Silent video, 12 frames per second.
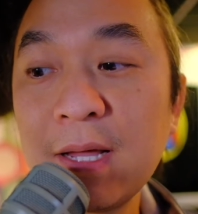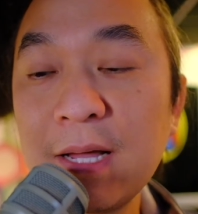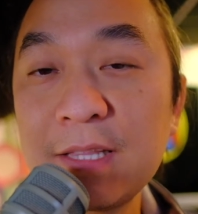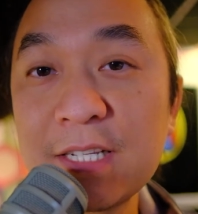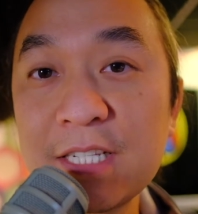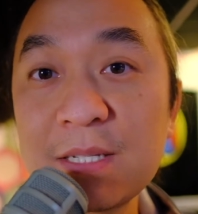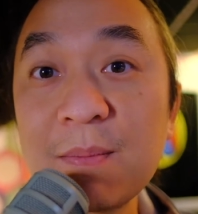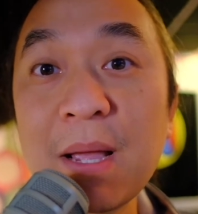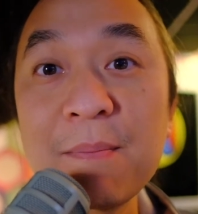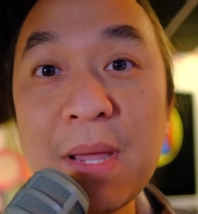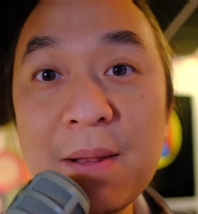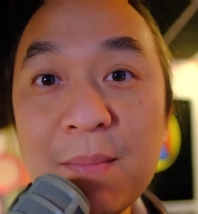This is my
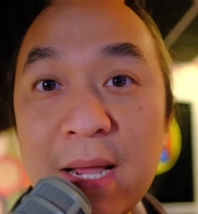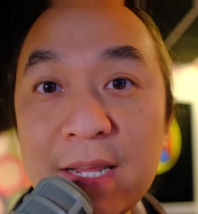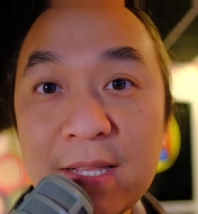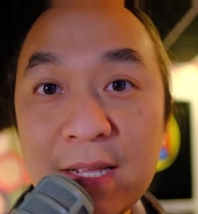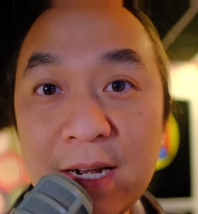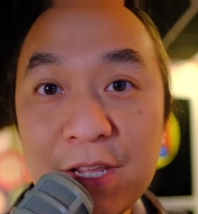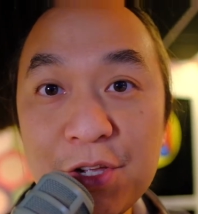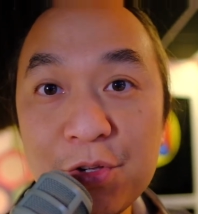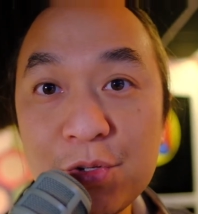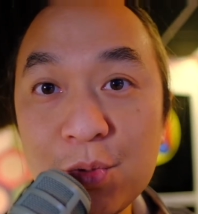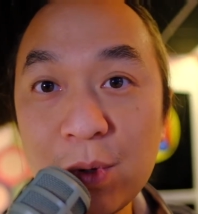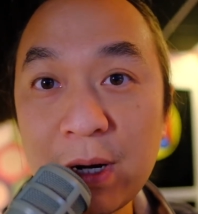main mic that I
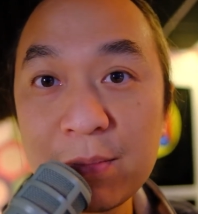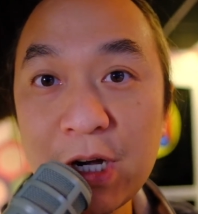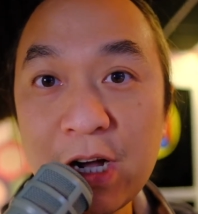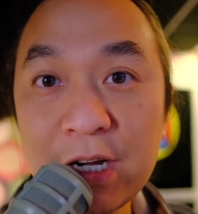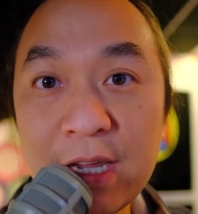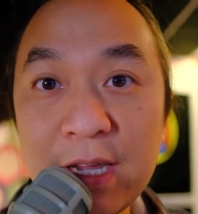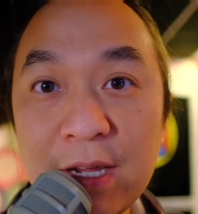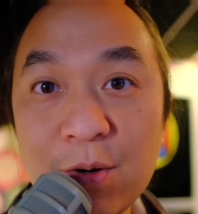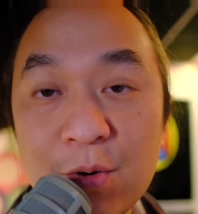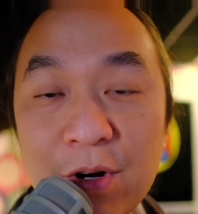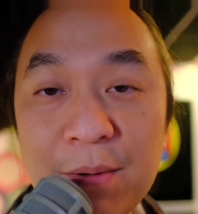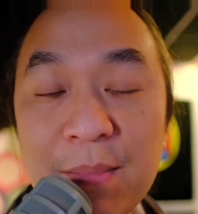use when I'm talking
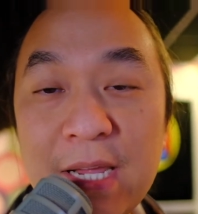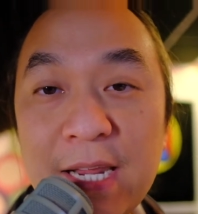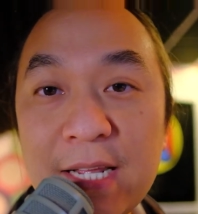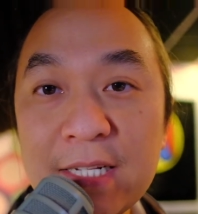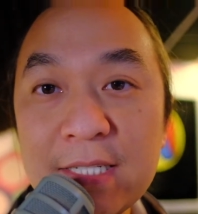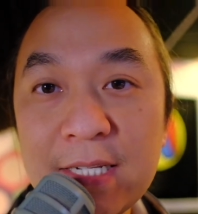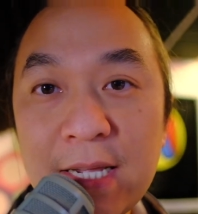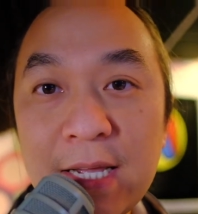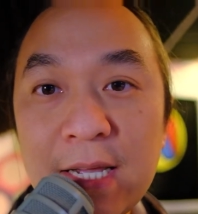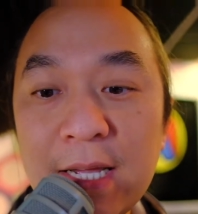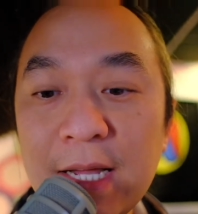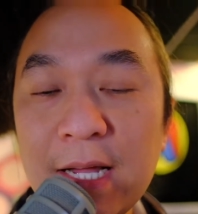or in meetings,
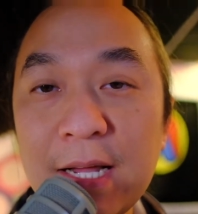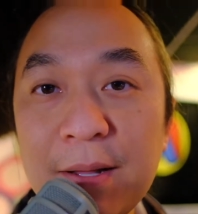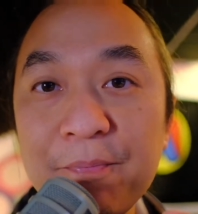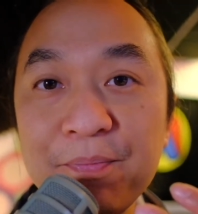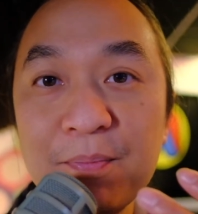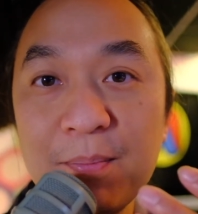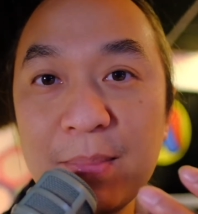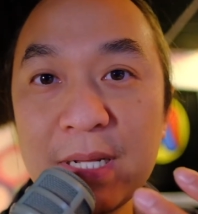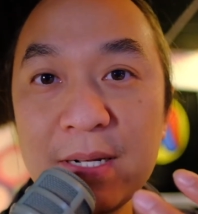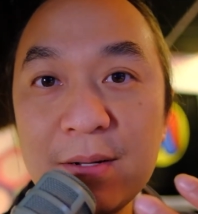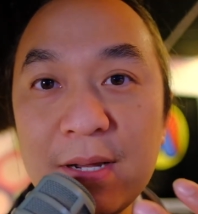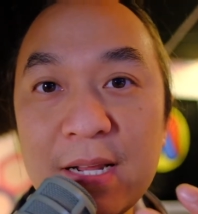but
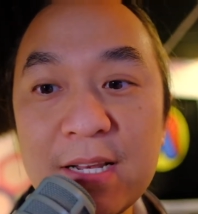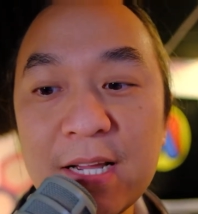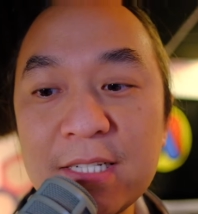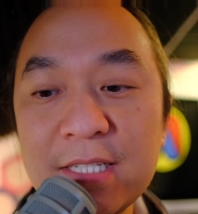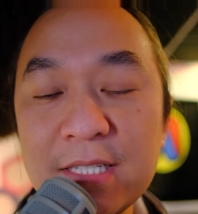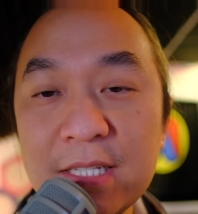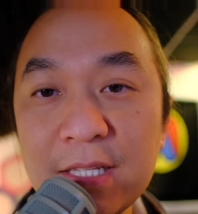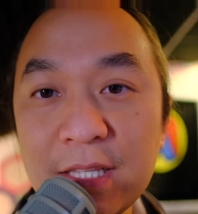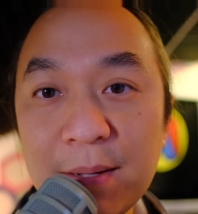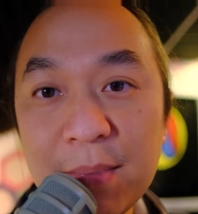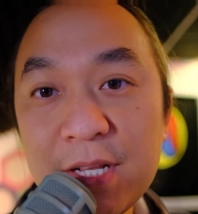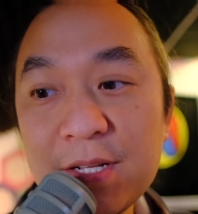it does
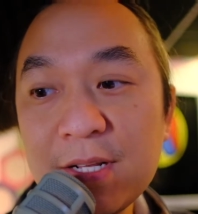limit,